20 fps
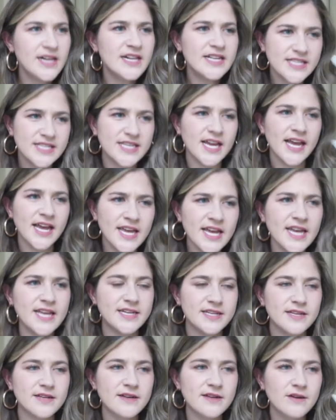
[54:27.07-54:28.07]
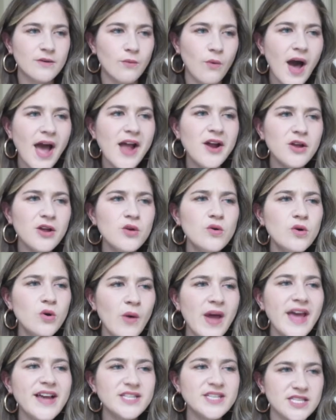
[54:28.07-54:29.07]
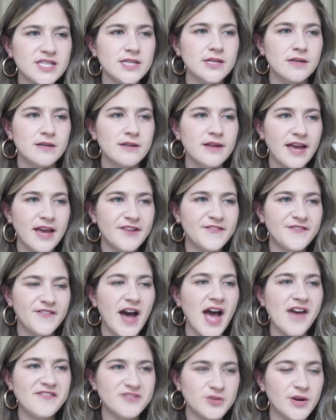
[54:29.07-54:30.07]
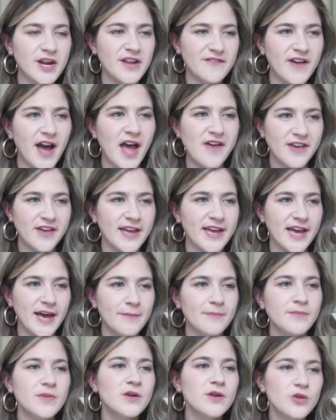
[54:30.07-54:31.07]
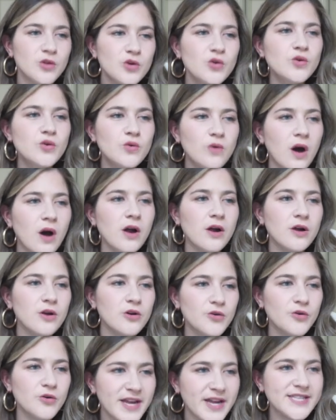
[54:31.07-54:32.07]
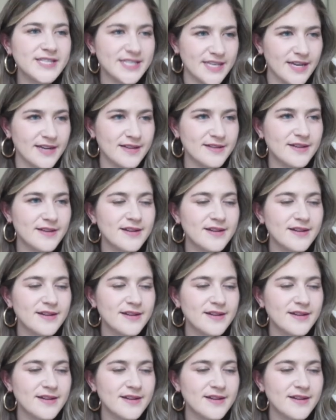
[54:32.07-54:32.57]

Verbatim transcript: Saeed, why are you awake still at 5:25 a.m.? You are crazy.